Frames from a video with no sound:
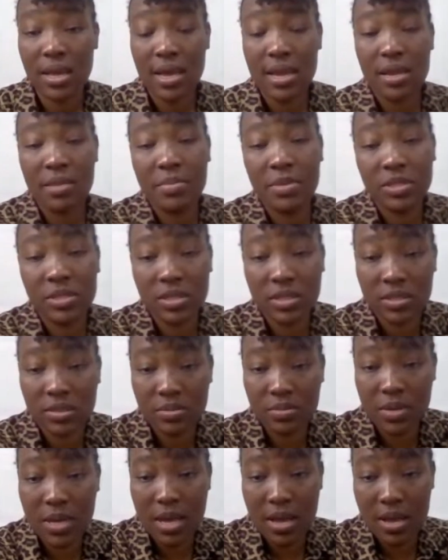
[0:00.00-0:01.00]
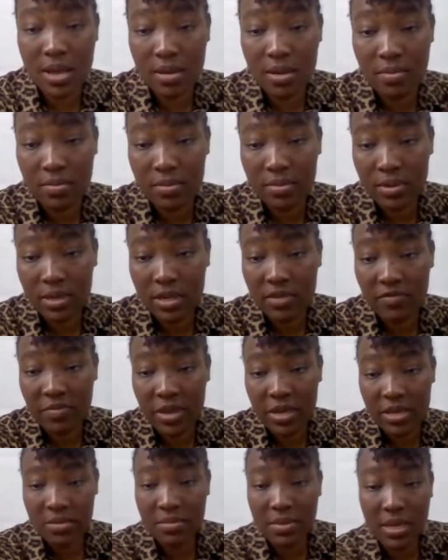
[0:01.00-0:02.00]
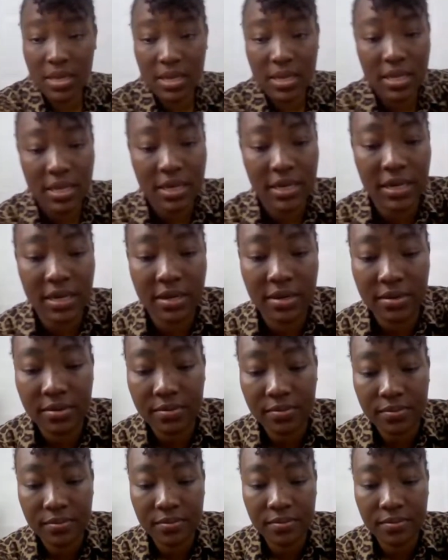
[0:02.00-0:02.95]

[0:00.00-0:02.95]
and let me just leave my email here.